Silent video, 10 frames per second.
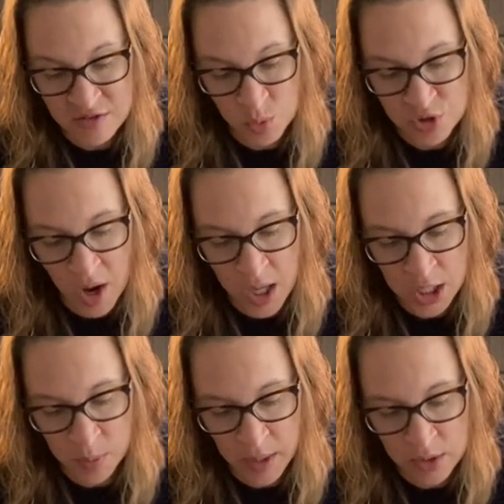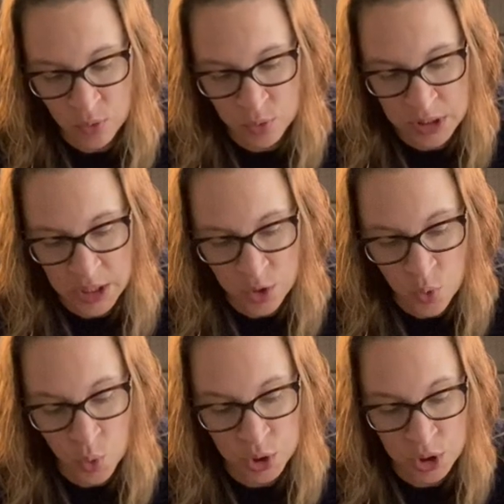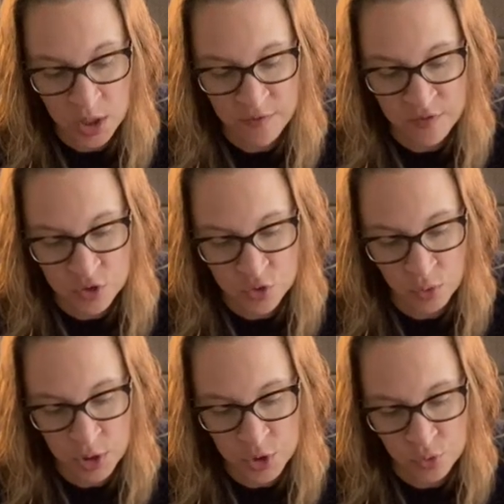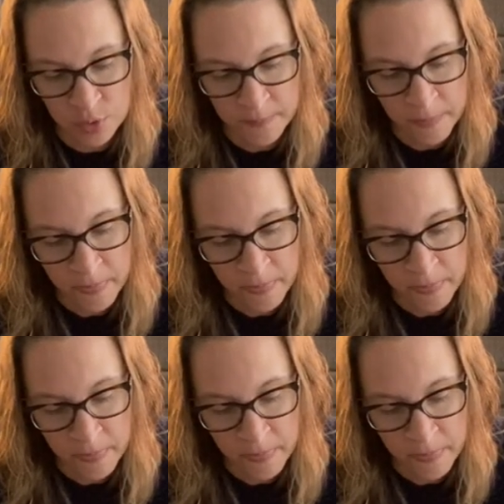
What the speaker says: which occupied only a corner of the storage room.